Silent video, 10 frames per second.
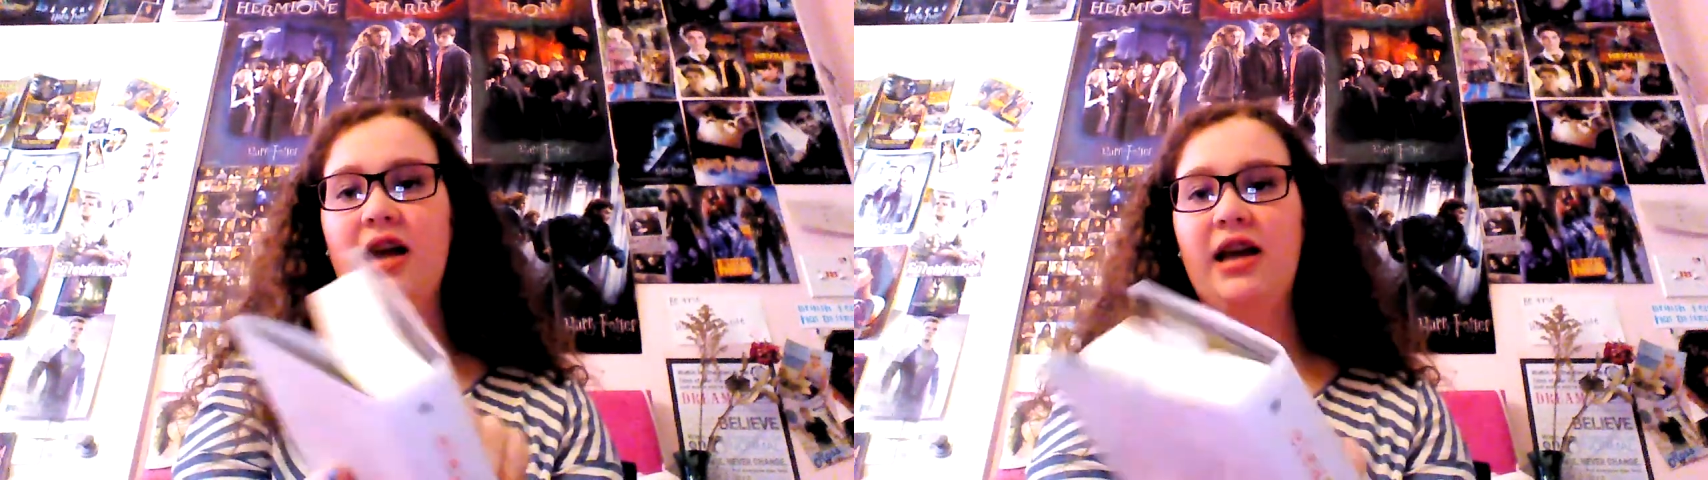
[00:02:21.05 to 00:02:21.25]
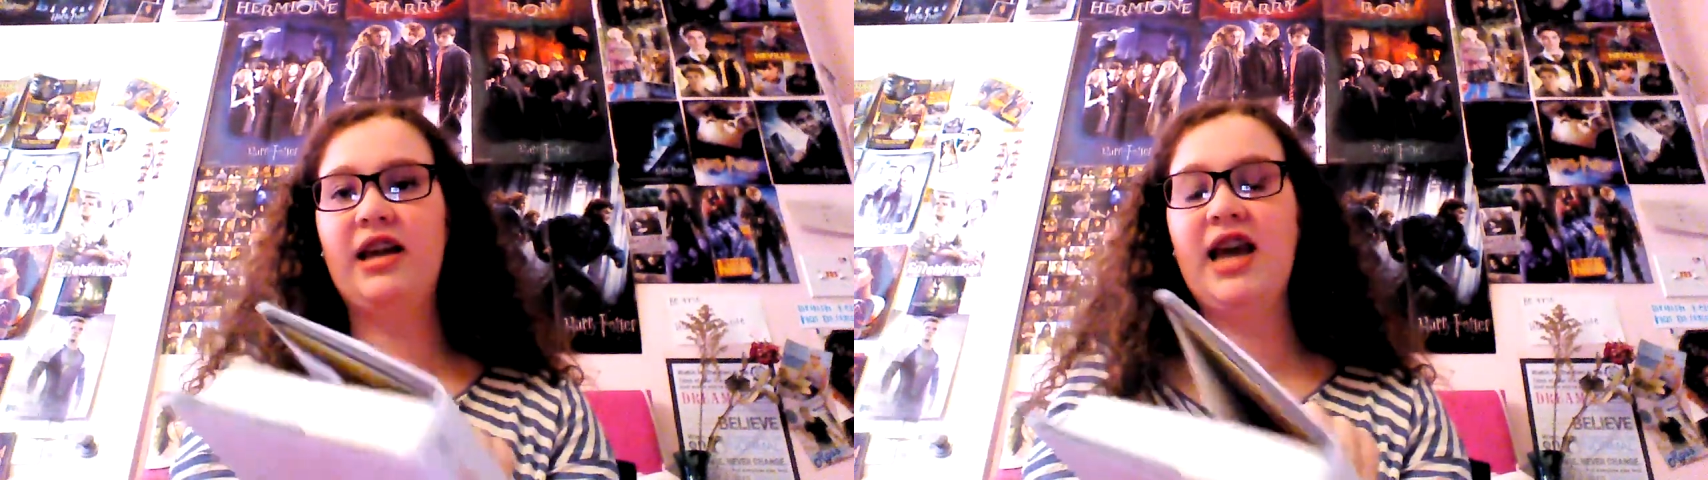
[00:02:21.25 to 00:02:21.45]

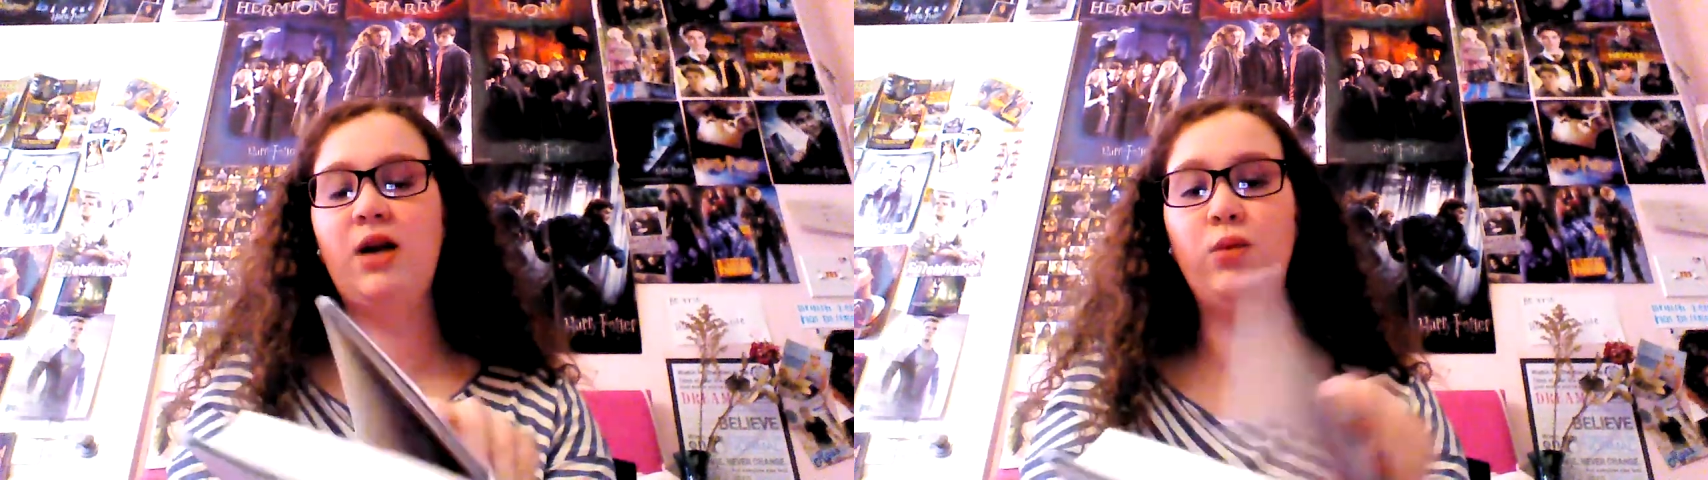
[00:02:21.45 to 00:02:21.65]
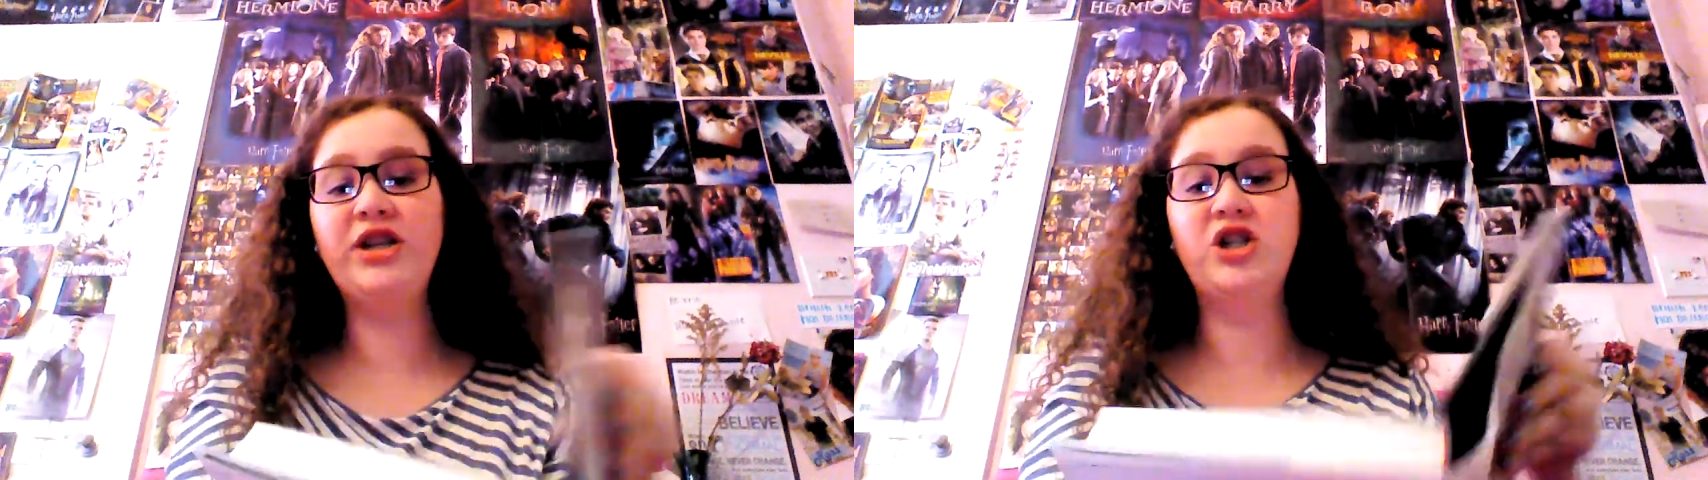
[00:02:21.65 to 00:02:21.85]
and
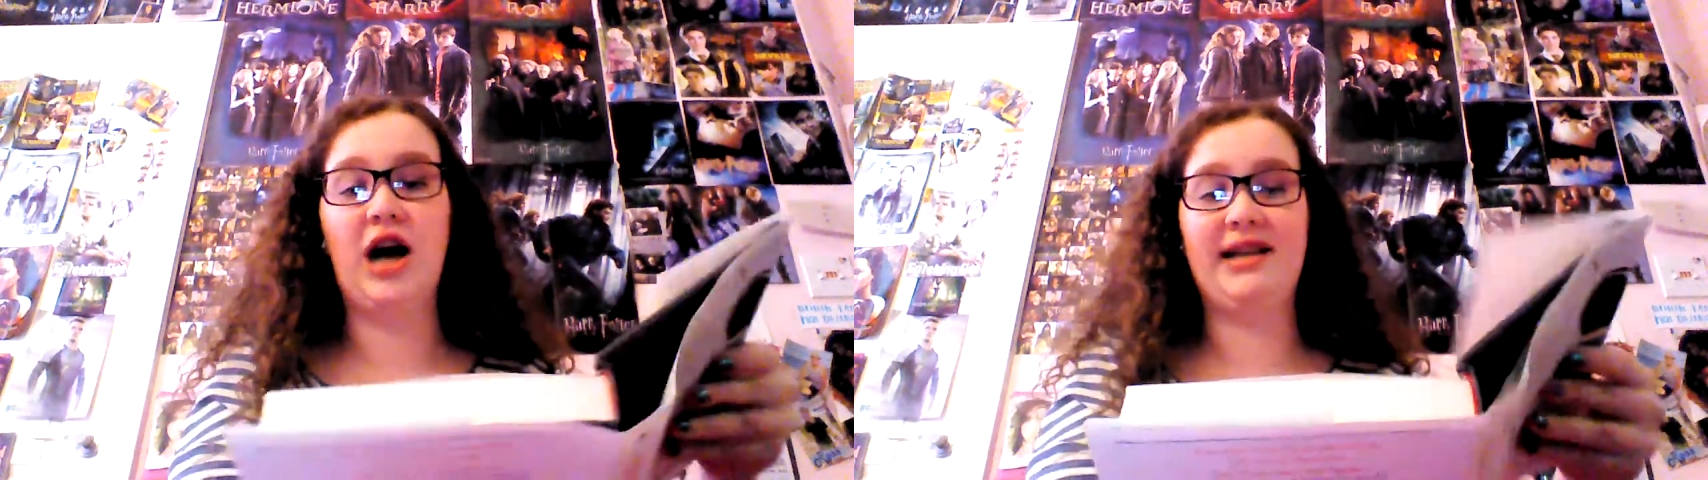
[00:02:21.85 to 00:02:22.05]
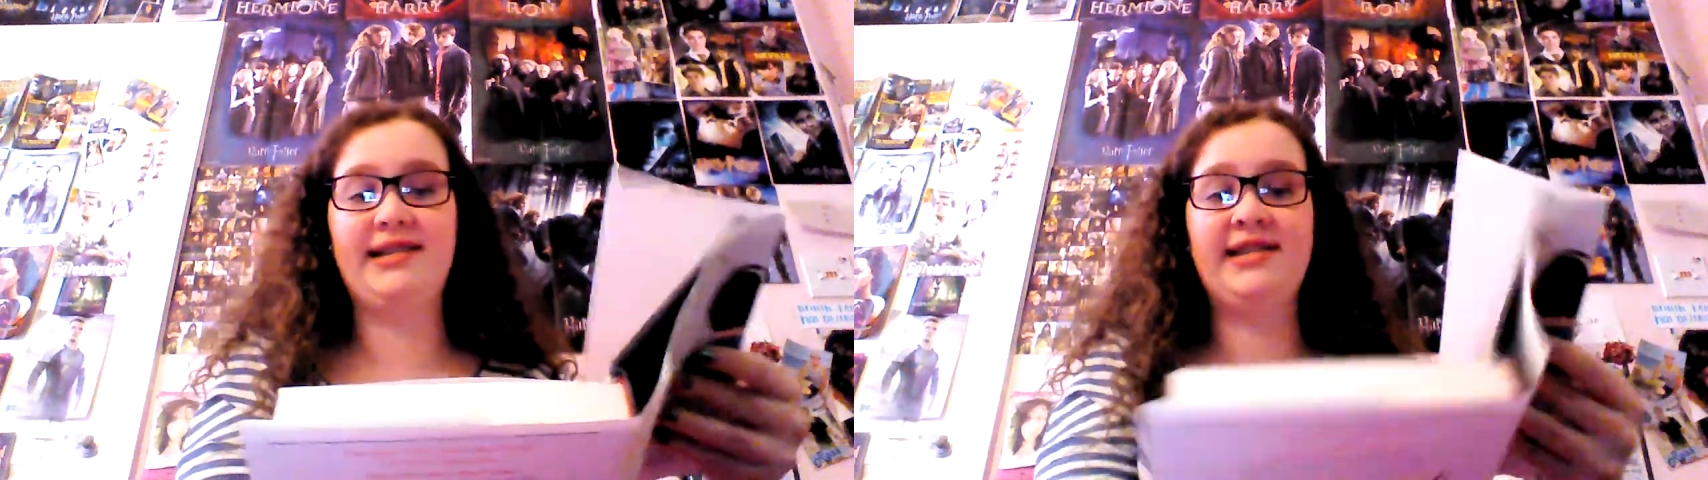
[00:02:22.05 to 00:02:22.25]
can we
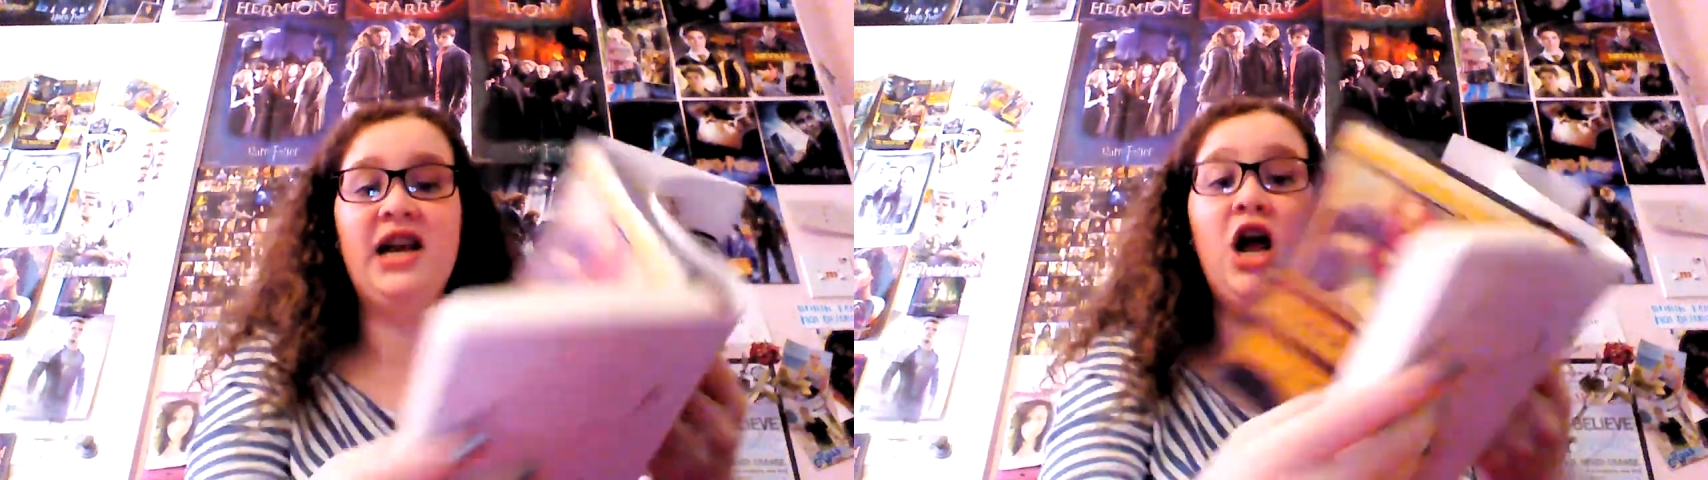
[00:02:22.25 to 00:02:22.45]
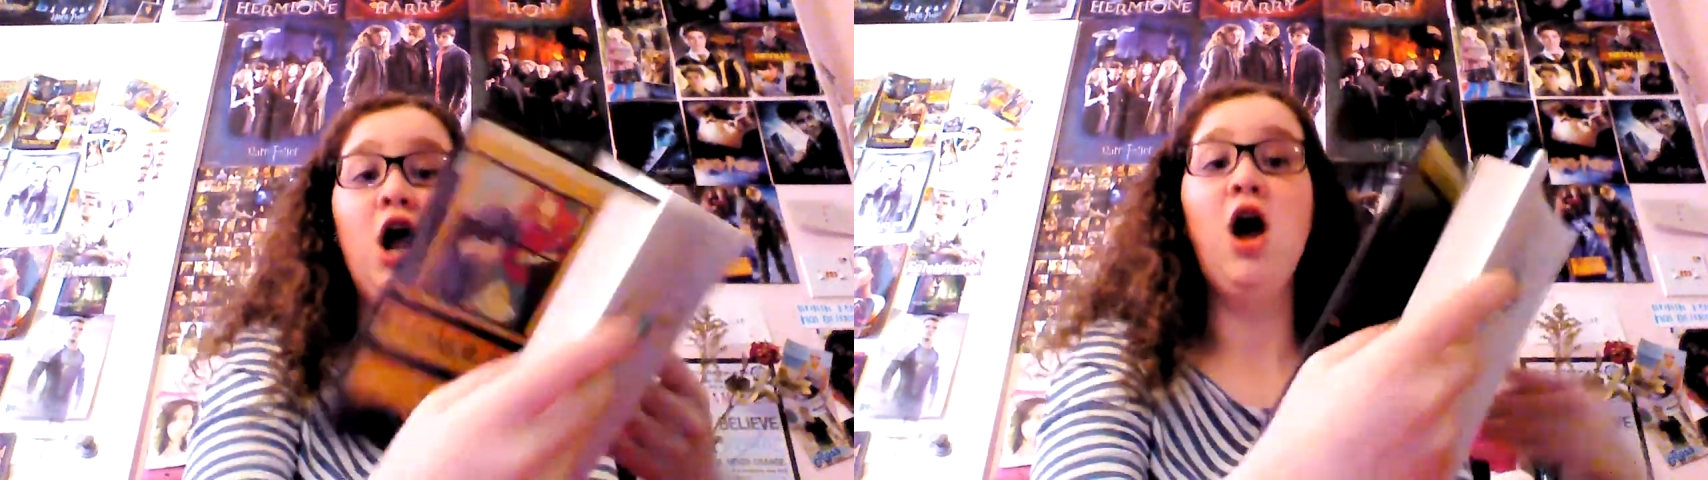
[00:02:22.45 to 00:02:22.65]
just?
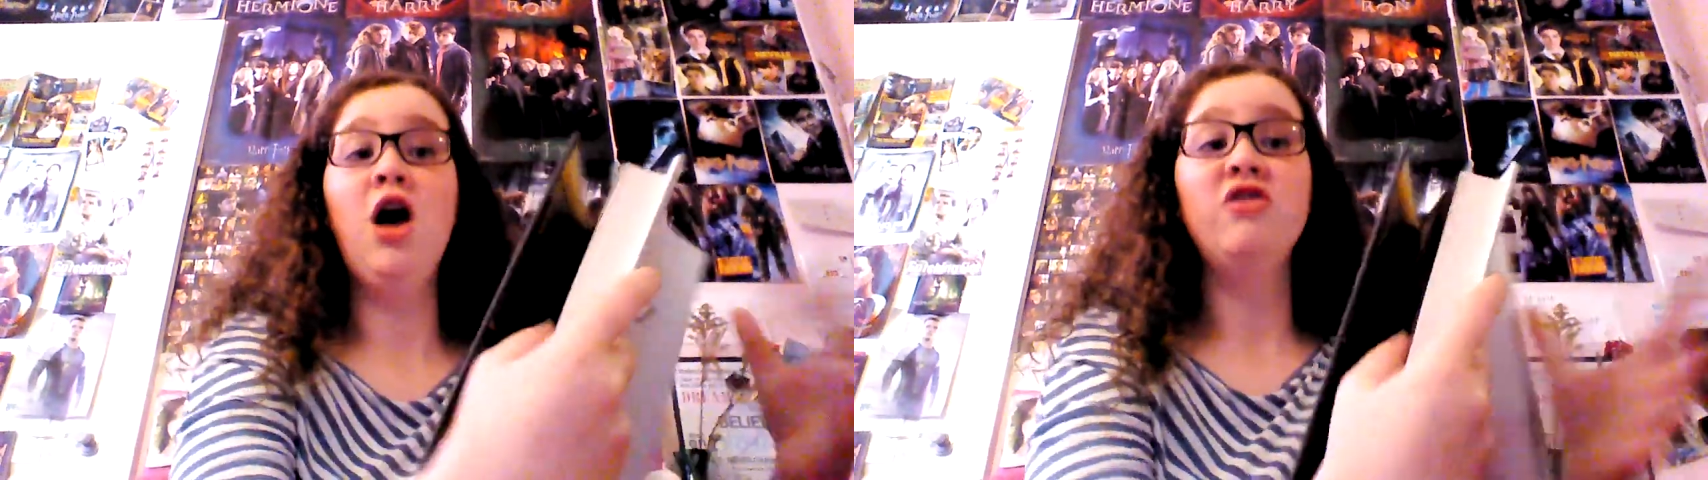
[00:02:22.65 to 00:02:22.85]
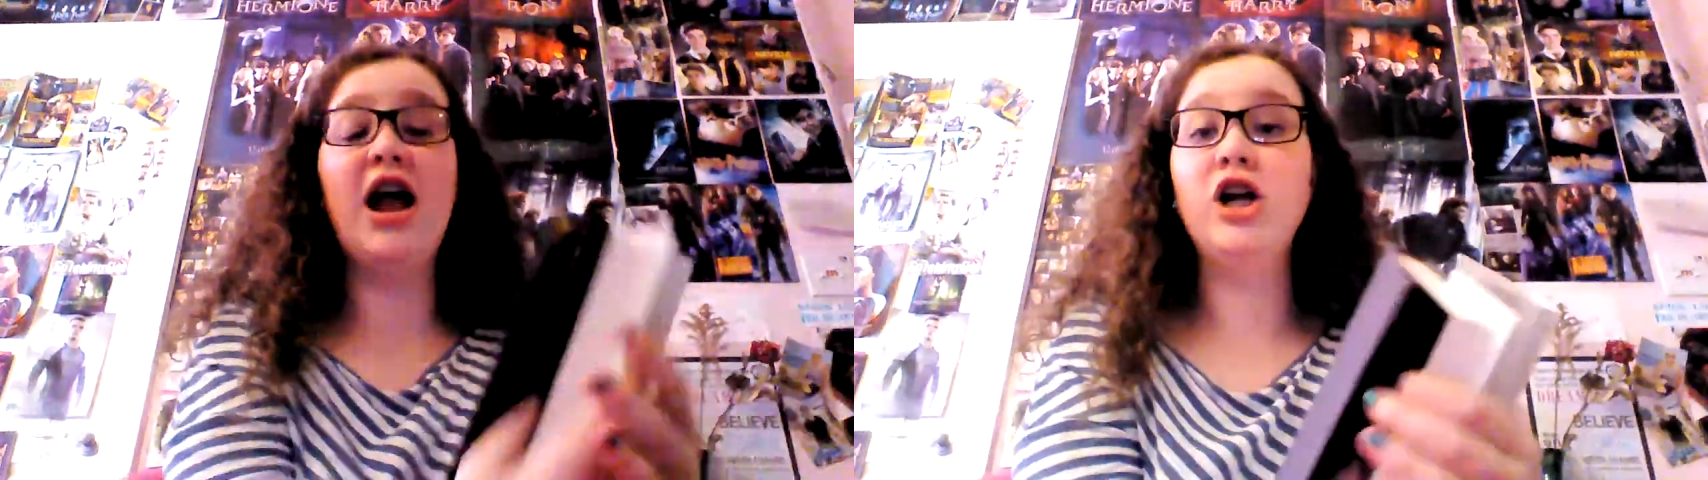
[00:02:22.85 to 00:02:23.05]

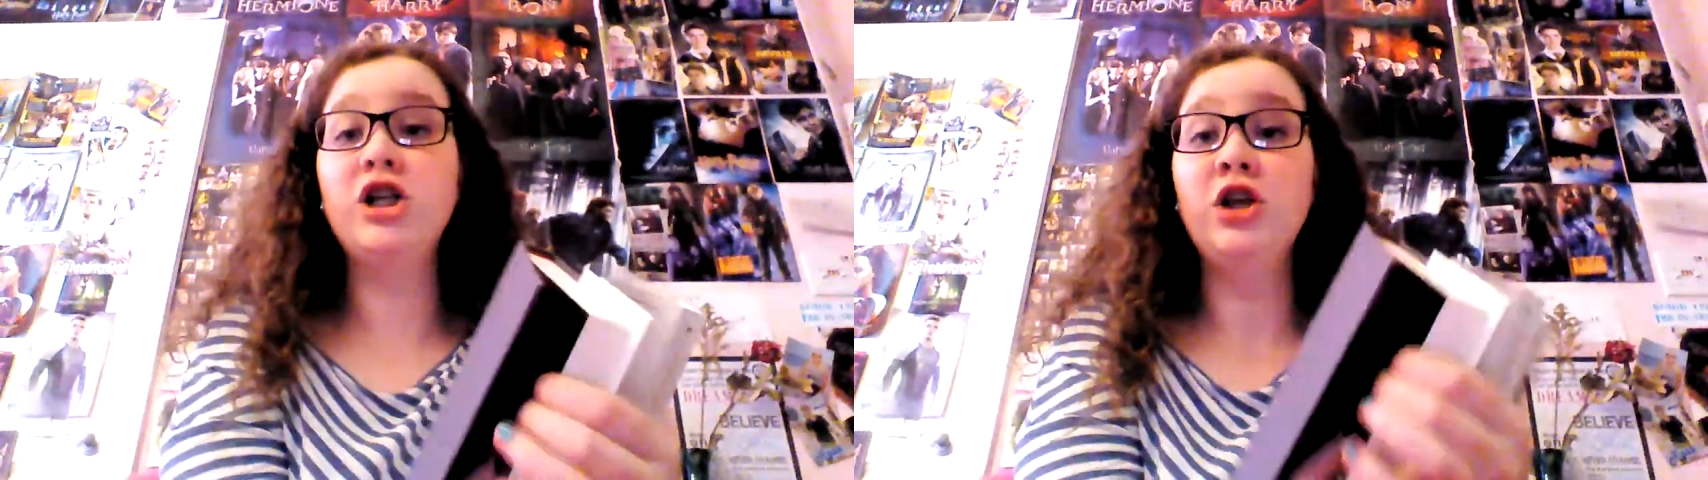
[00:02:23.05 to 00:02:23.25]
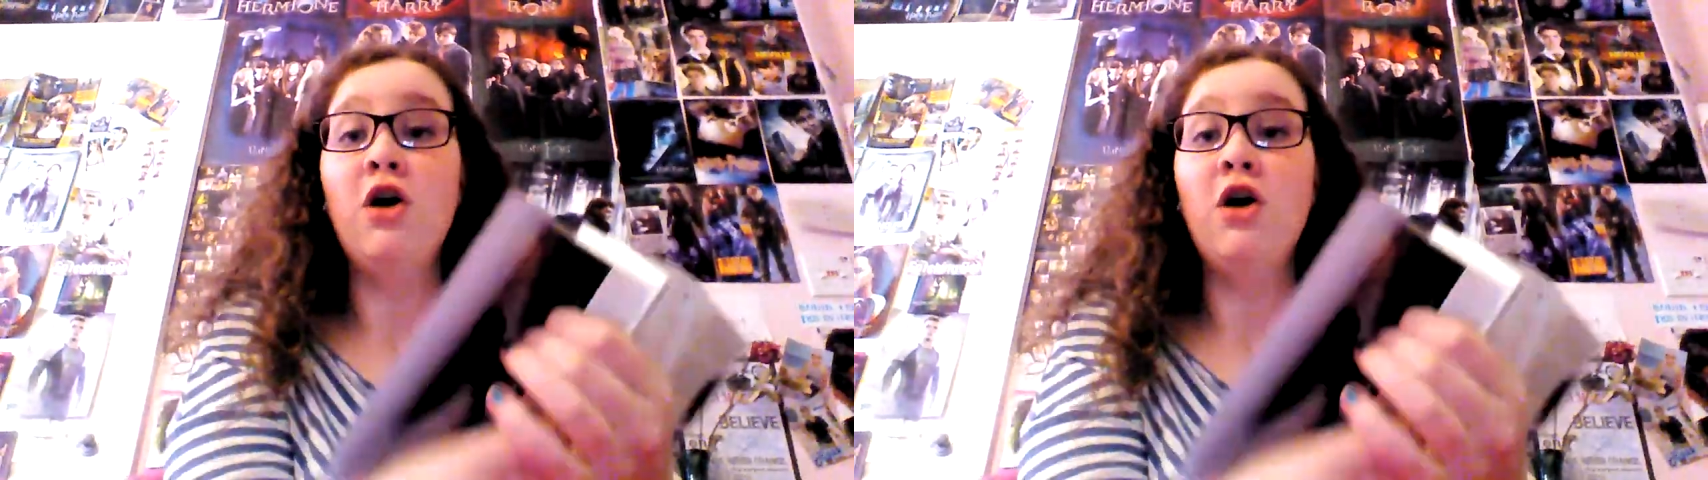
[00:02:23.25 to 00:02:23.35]
There's